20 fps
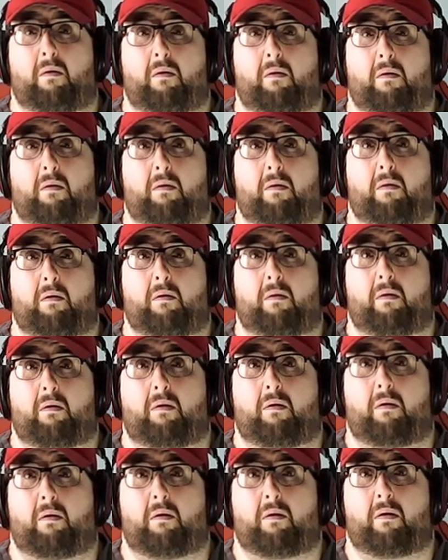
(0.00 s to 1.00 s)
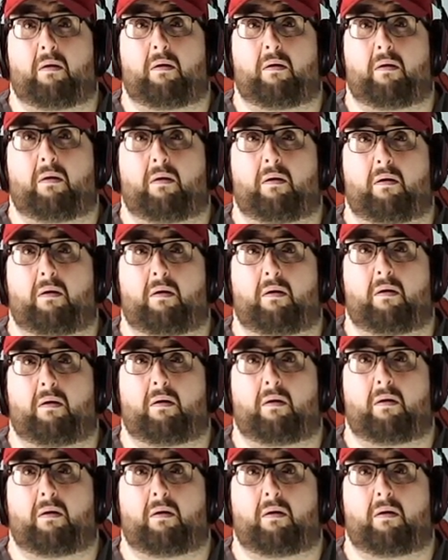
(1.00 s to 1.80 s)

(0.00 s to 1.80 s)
Nothing is said.